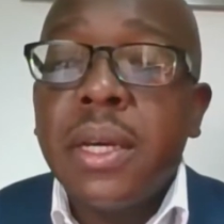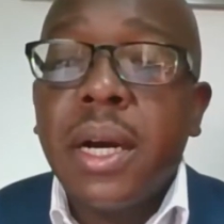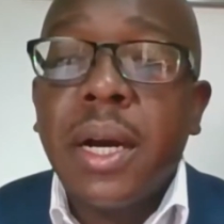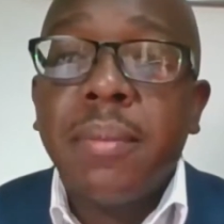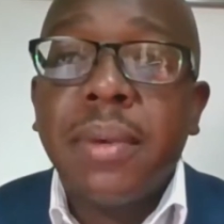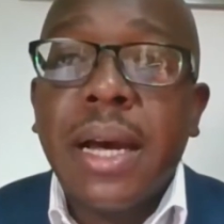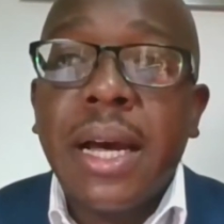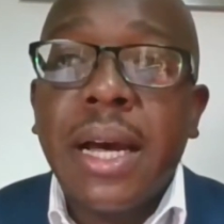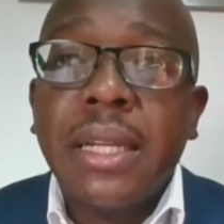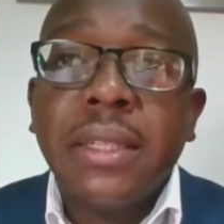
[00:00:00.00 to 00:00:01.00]

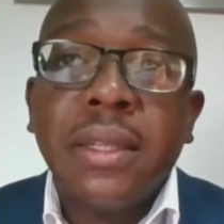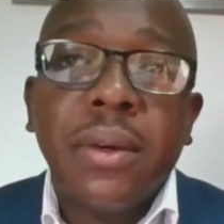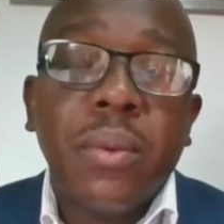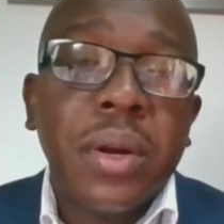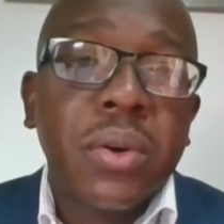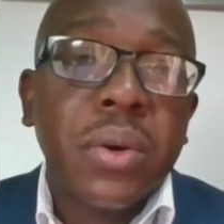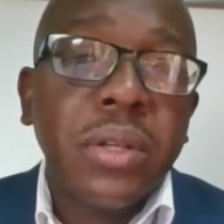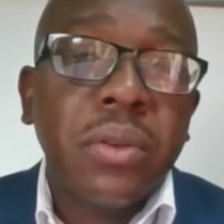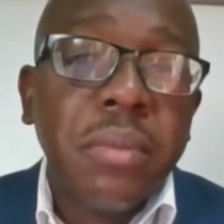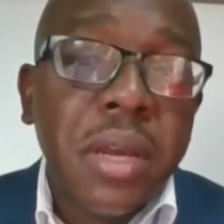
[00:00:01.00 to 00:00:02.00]
And we're going
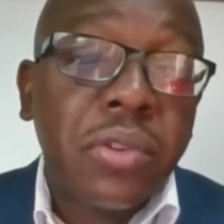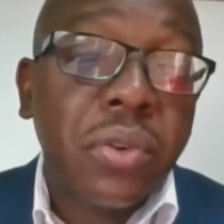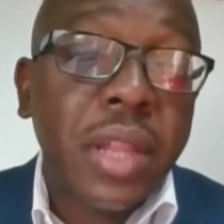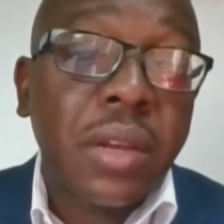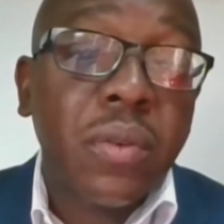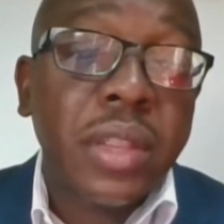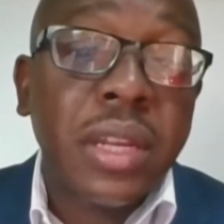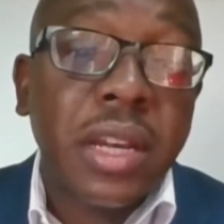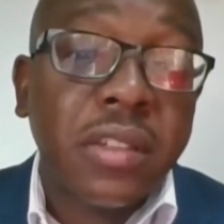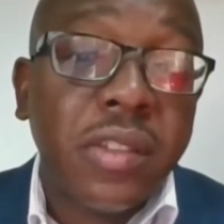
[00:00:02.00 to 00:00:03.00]
to make sure that over the
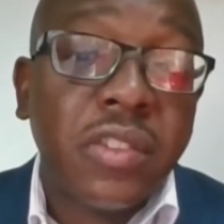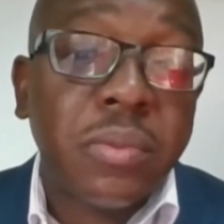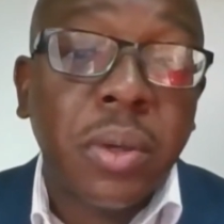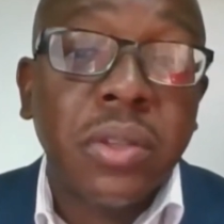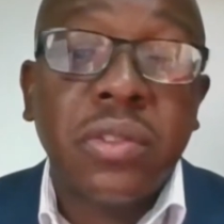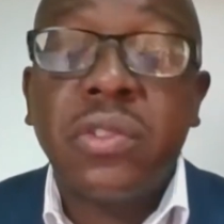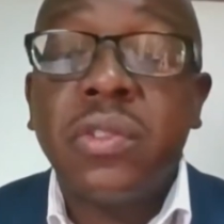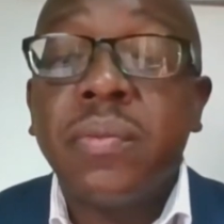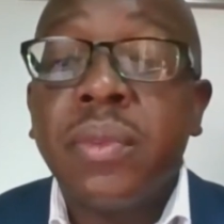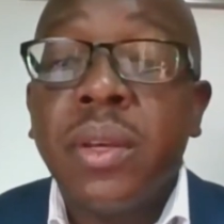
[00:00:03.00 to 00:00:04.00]
next 6
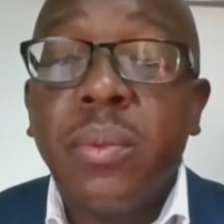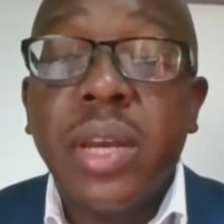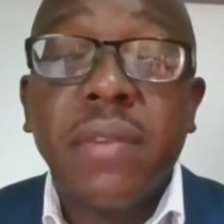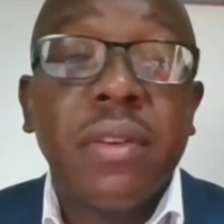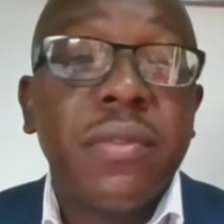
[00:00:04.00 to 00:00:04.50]
months, we have